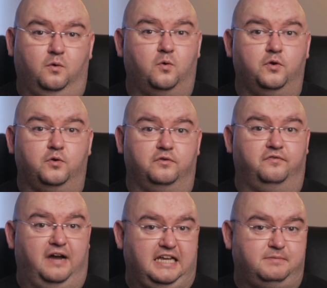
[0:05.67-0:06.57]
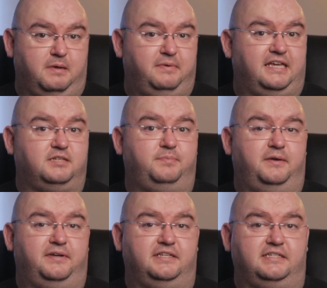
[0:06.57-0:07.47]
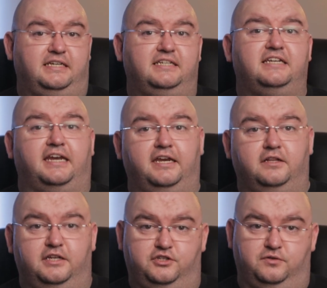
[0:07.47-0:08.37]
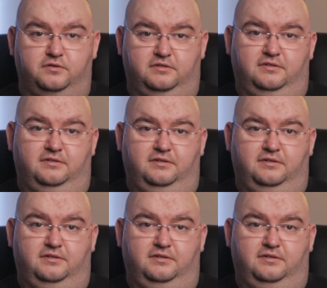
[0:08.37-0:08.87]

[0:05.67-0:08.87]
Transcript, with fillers: or your device may be experiencing technical issues.